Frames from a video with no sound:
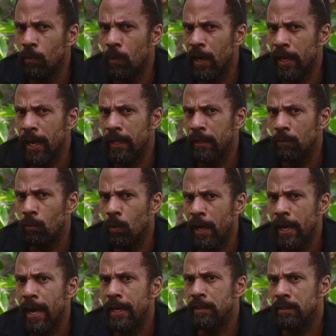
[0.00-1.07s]
what
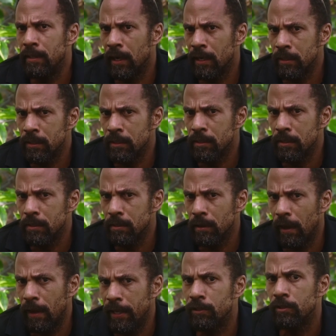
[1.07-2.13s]
that does
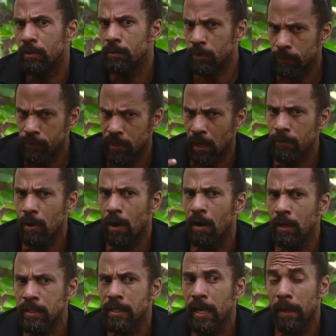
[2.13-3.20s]
in terms of
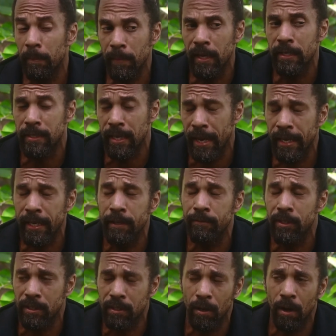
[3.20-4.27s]
self-concept is that it
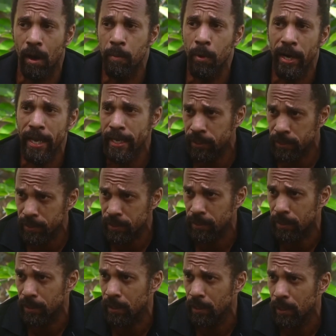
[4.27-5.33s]
gives us a lot more
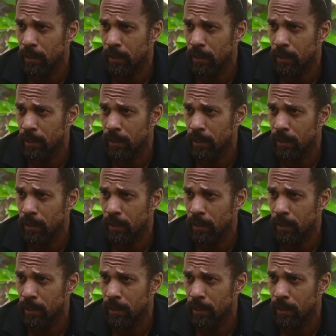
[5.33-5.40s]
agency